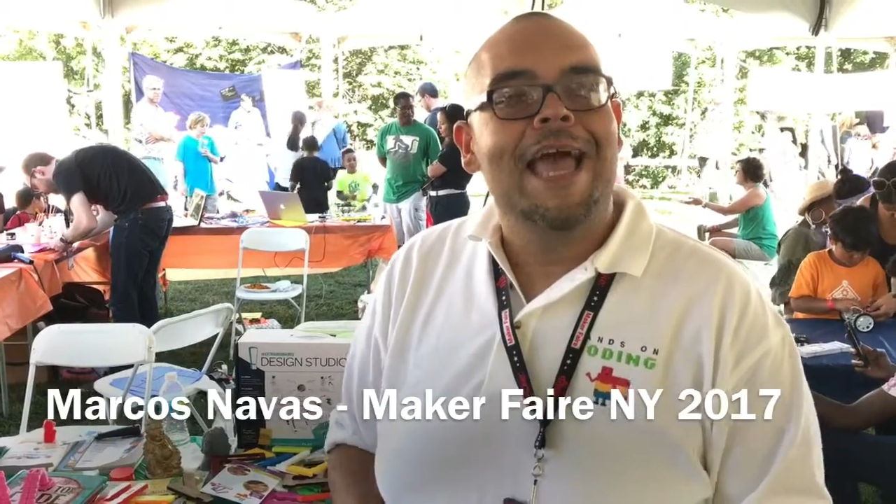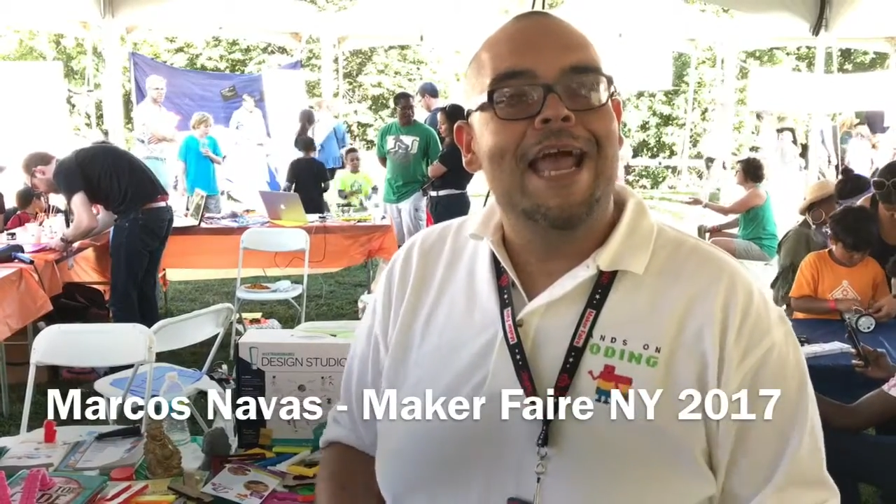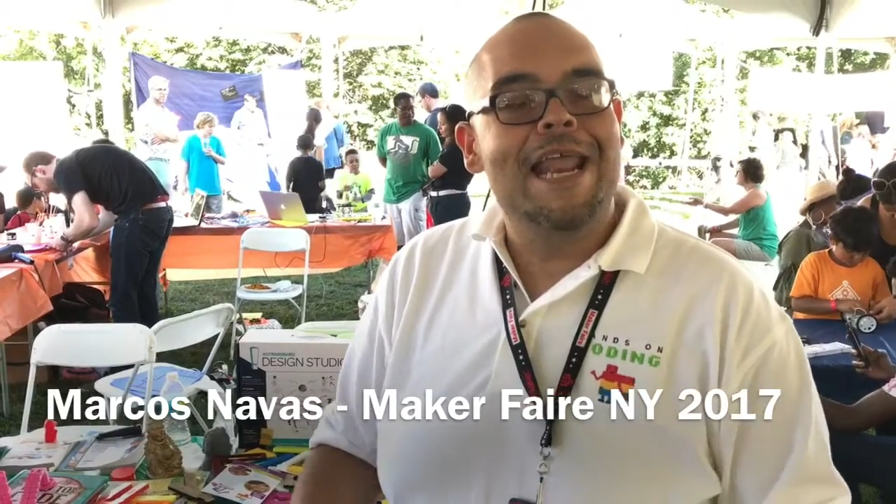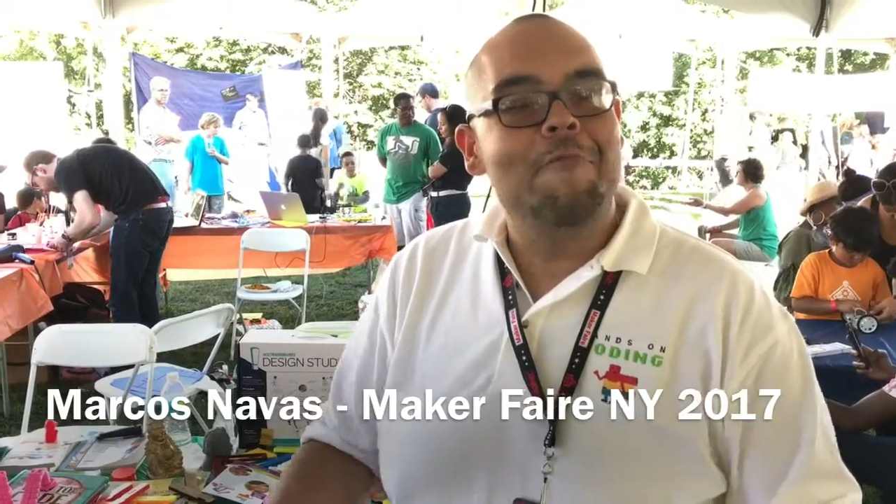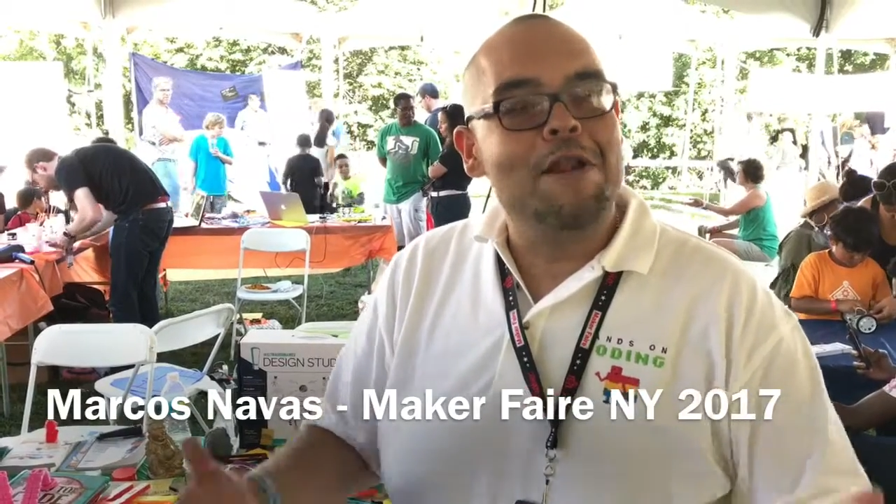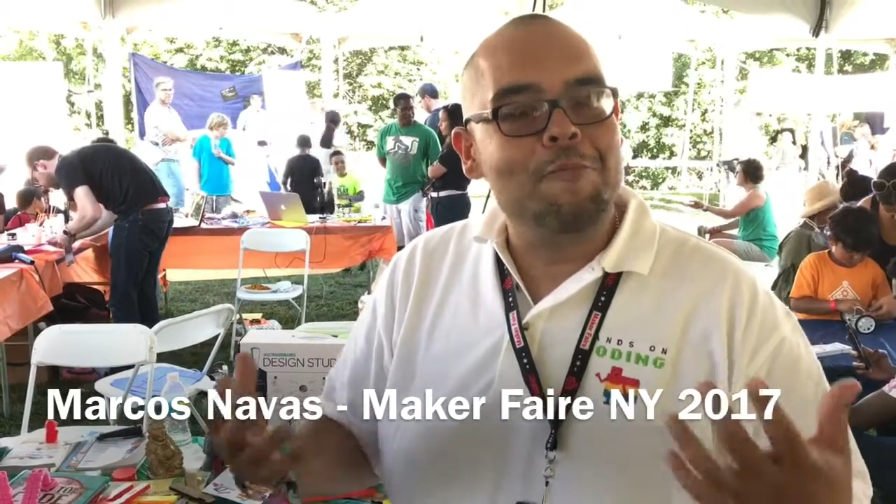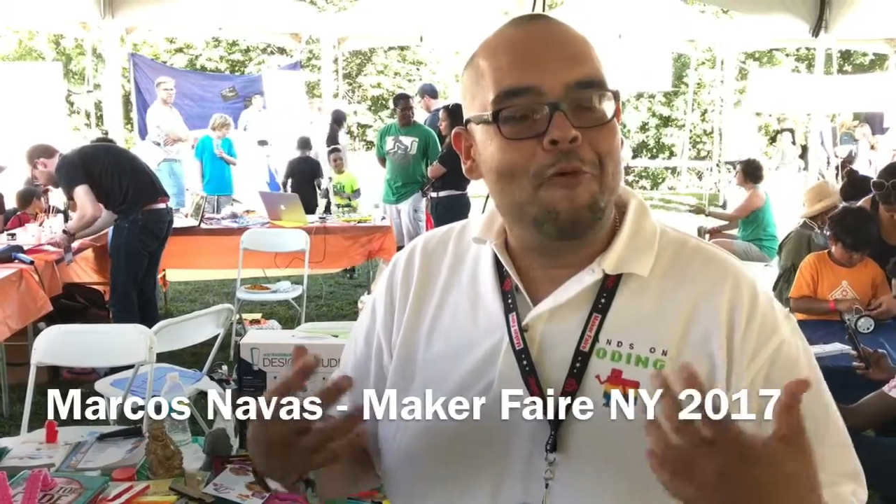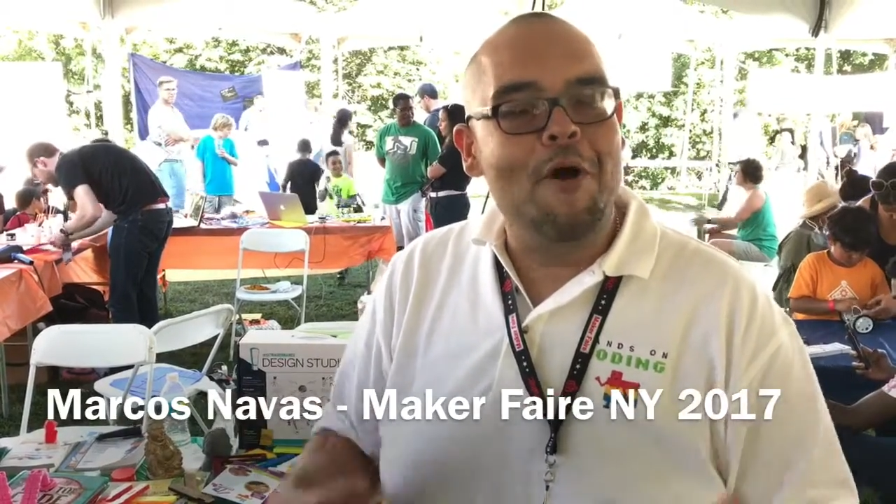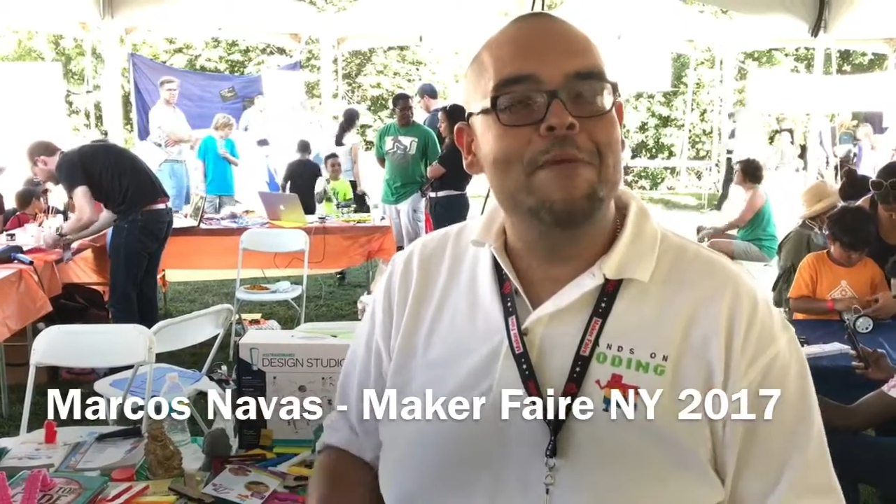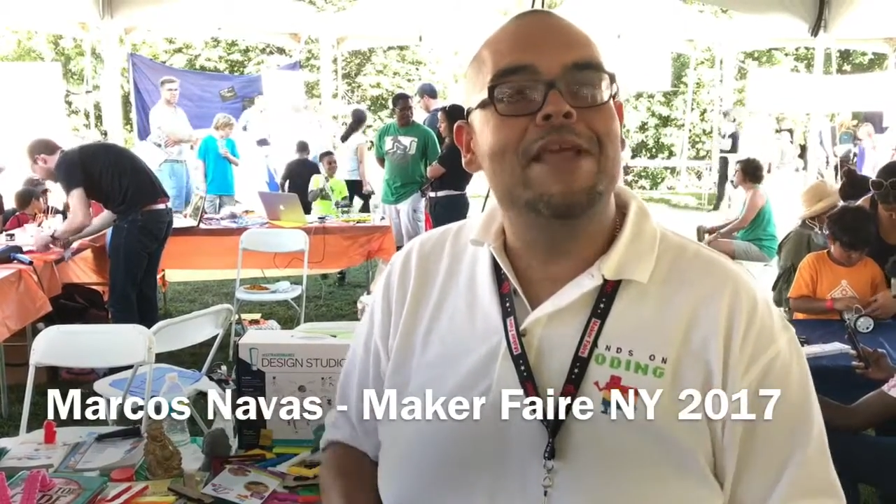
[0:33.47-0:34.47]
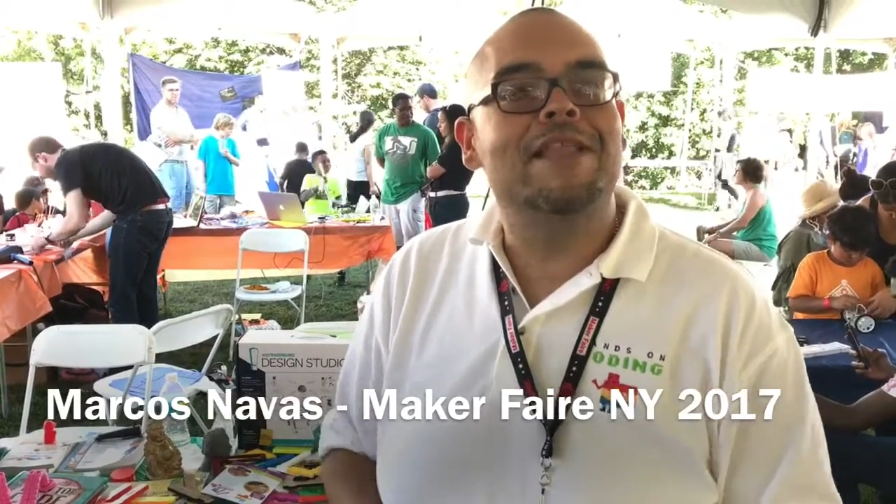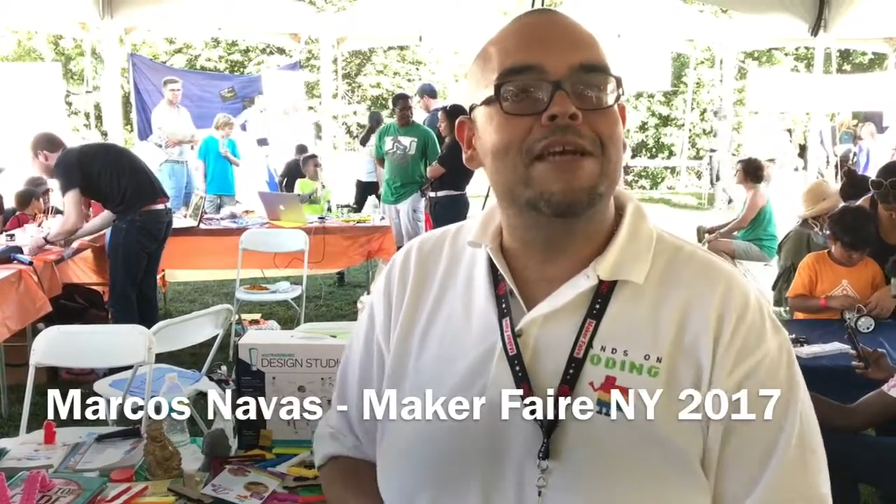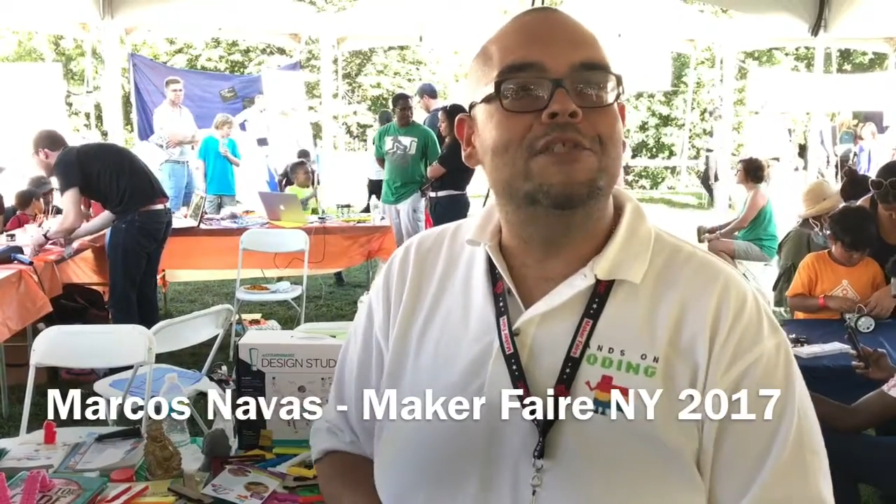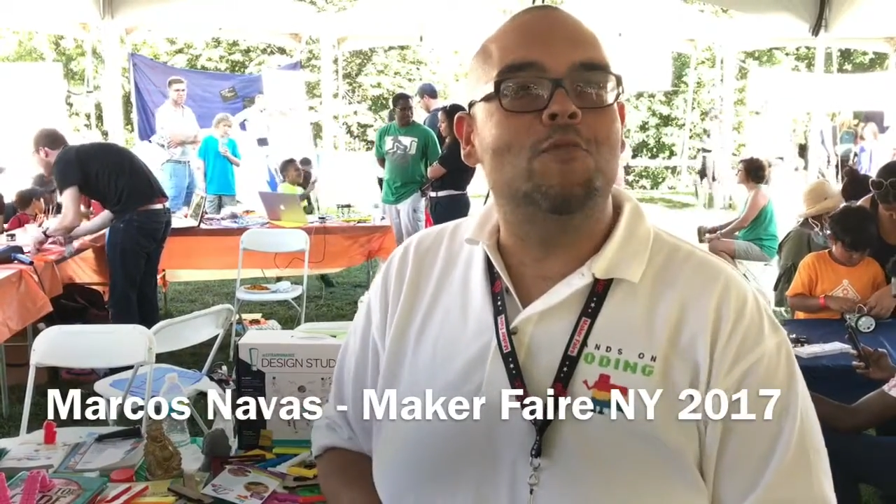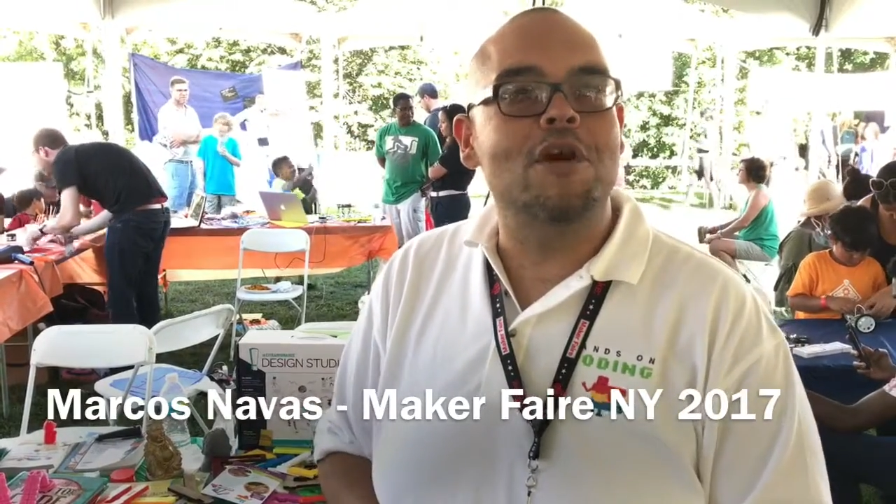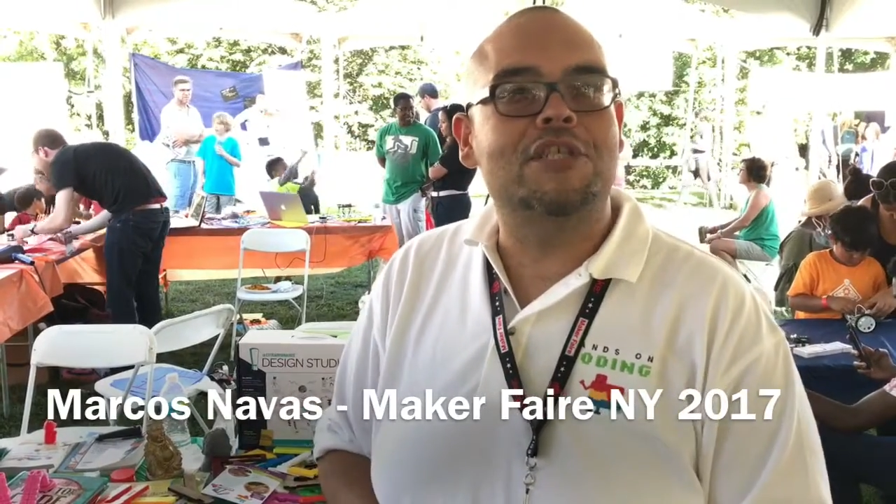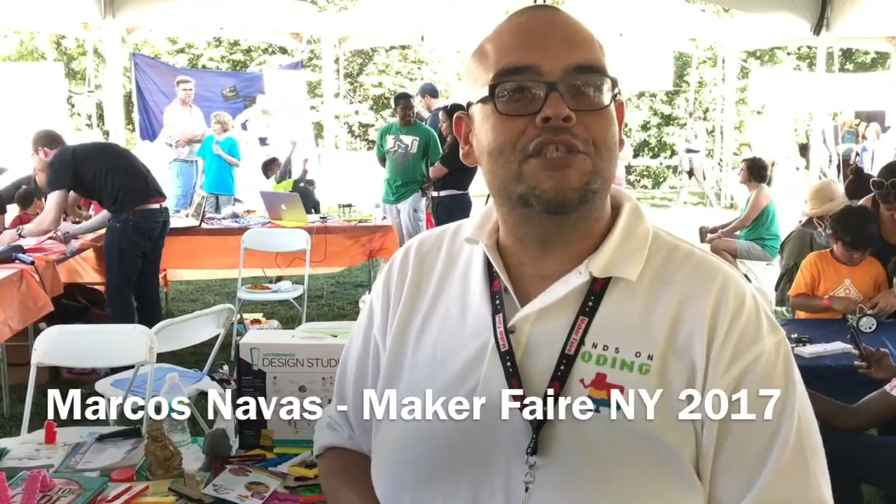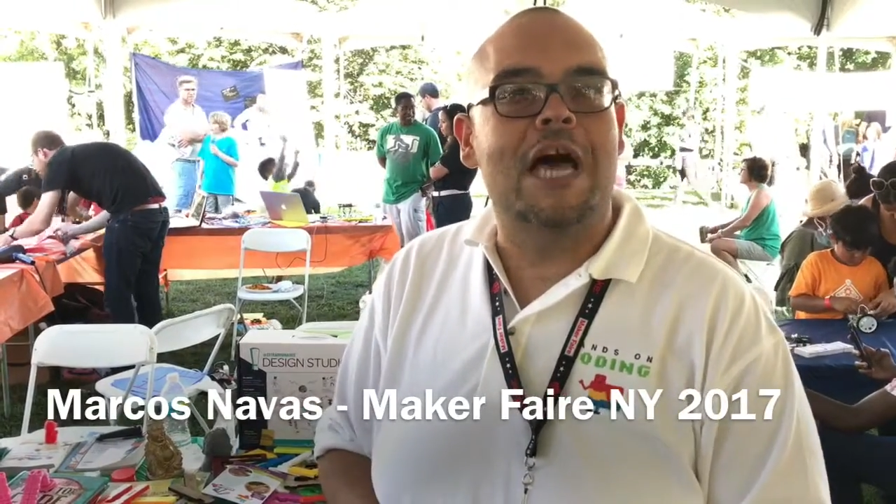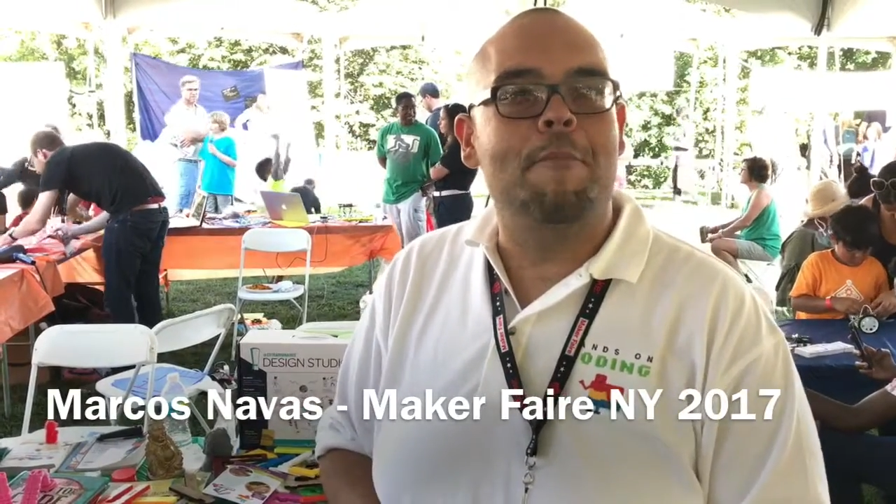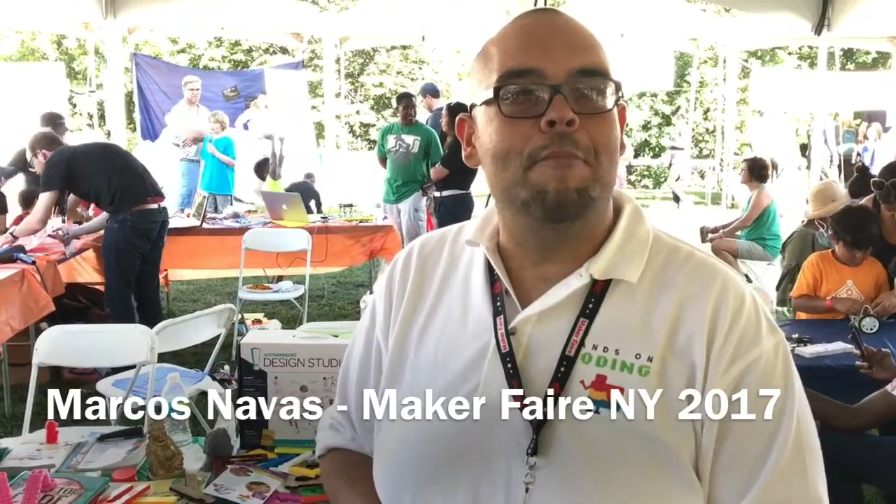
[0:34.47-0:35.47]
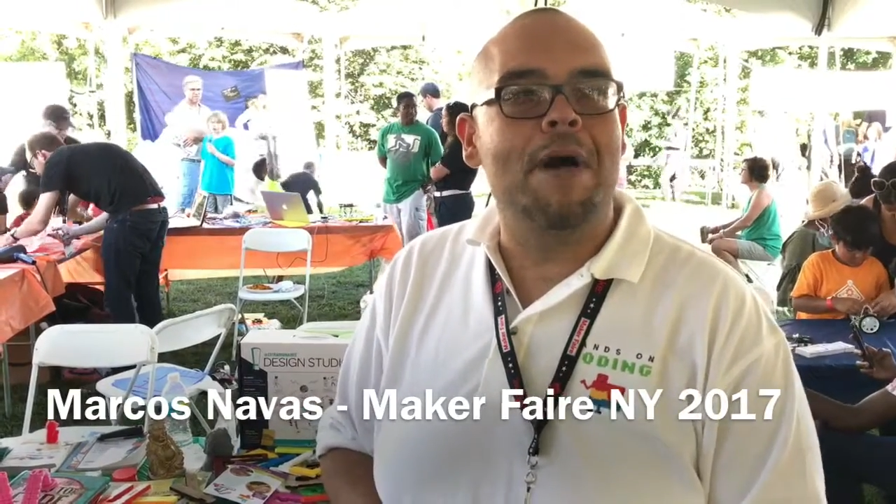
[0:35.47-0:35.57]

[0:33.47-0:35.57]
and then when he brought me into his workshop,